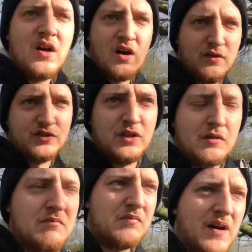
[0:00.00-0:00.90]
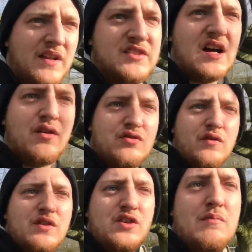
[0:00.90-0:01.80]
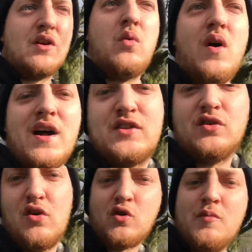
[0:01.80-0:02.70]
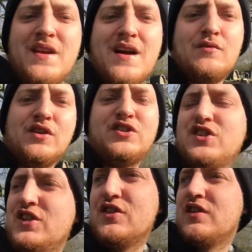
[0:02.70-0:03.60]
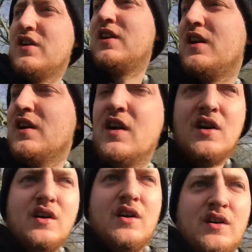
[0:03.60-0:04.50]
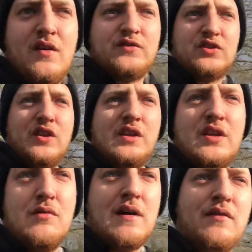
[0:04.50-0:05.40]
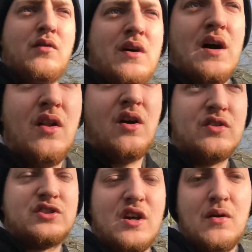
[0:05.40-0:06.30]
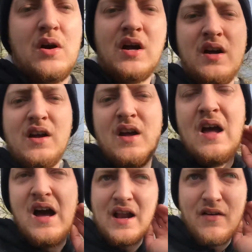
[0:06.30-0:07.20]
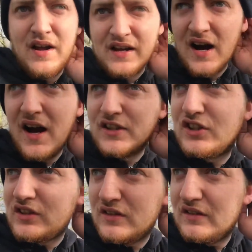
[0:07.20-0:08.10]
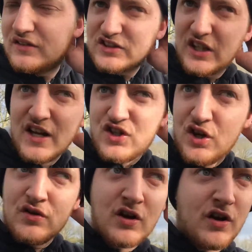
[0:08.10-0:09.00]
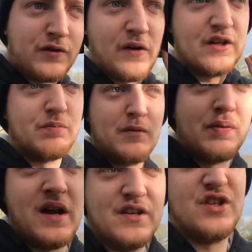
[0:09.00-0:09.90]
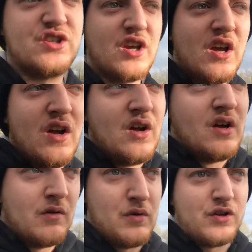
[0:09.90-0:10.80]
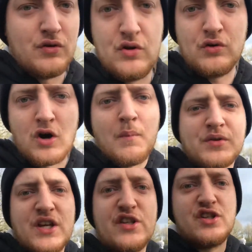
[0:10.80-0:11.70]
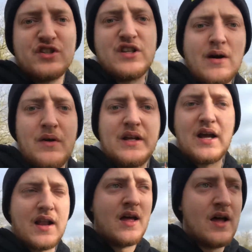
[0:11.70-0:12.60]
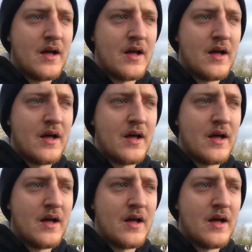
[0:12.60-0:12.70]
Obviously, by the sounds of it, there's going to be quite a lot coming out this season. Obviously, you'll have quite a lot. So, anyway, guys, stay tuned on this Facebook pages. We do competitions now and again.